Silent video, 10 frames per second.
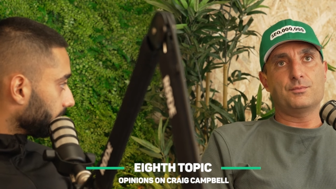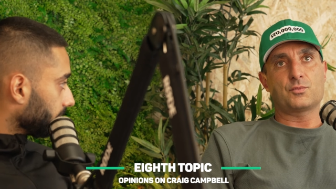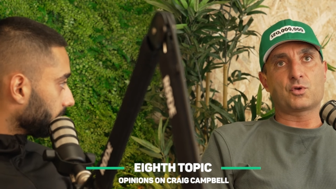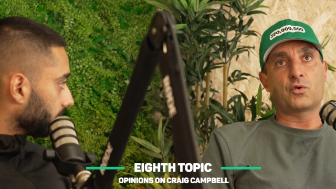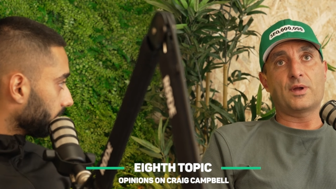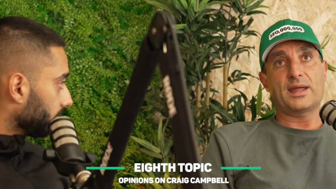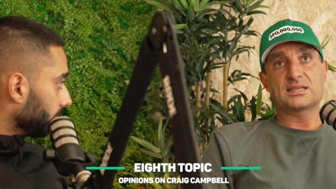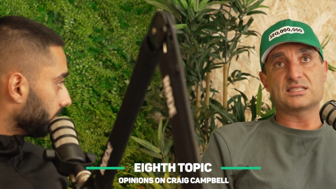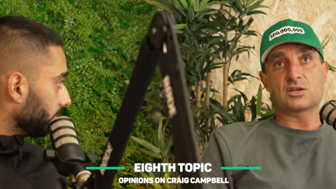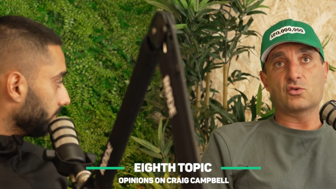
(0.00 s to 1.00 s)
Speaker 1: Craig is
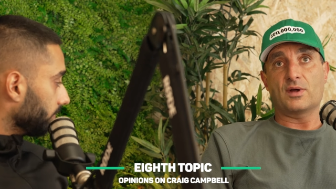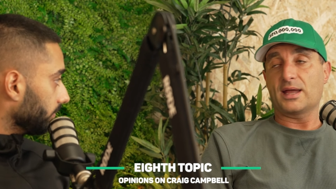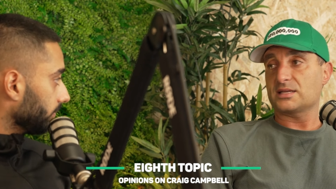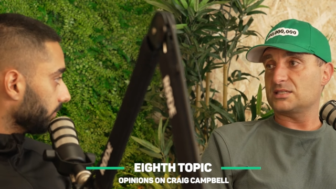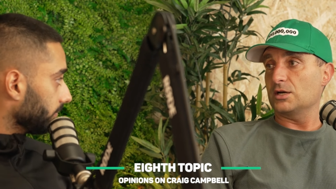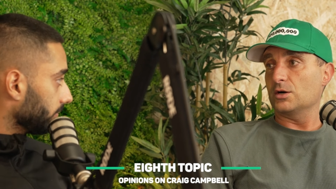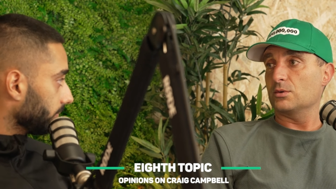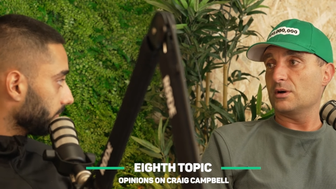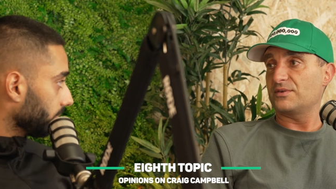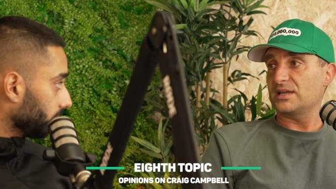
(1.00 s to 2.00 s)
a great SEO. I
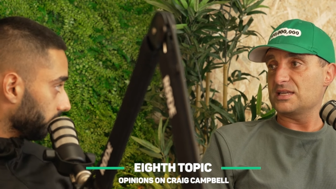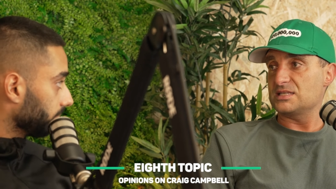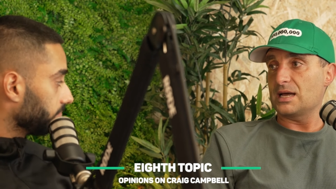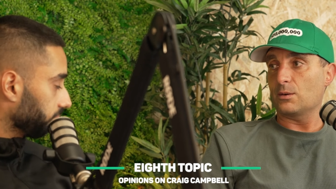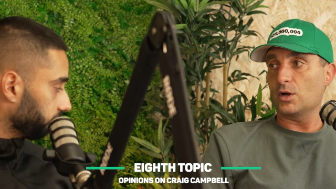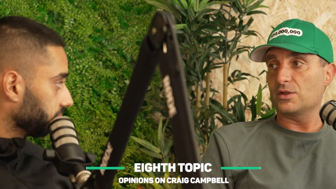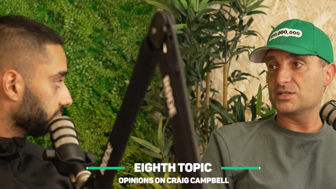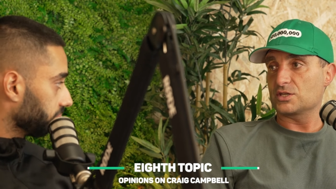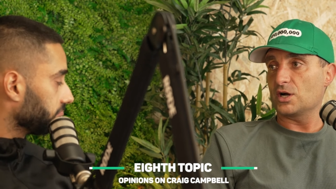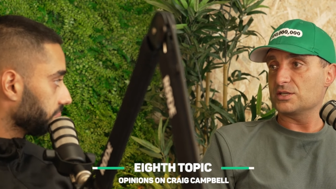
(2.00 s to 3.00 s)
think his network that he's
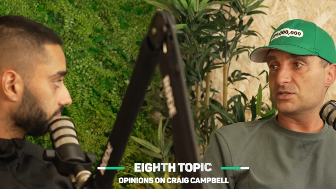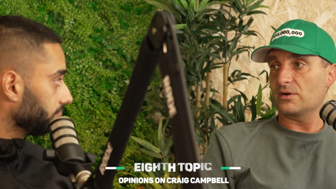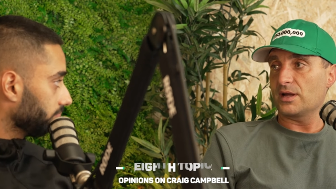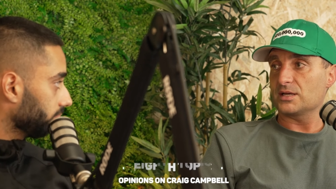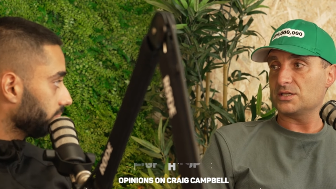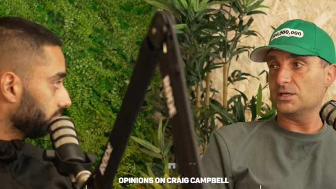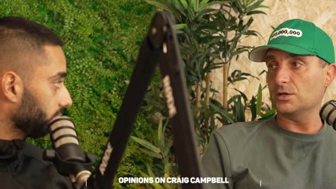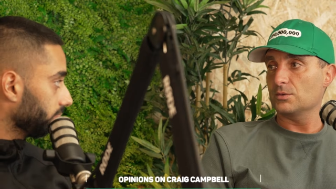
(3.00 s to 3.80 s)
got is a great SEO.